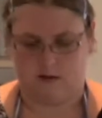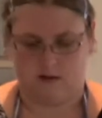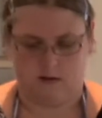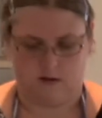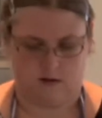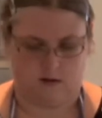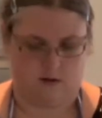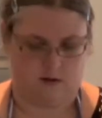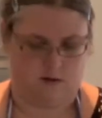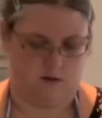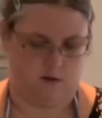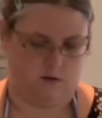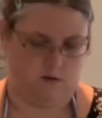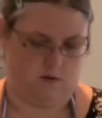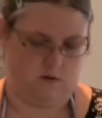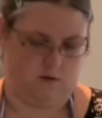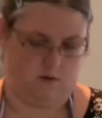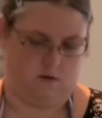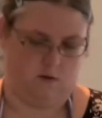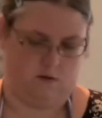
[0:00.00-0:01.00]

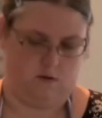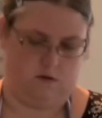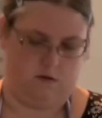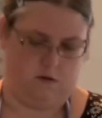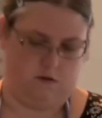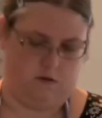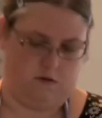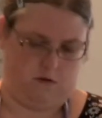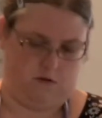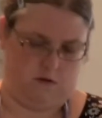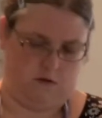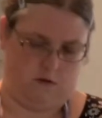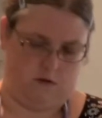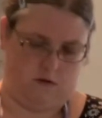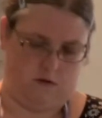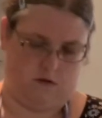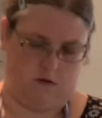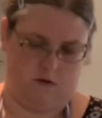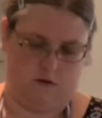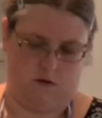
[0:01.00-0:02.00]

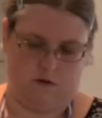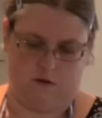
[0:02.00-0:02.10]
Nobody speaks.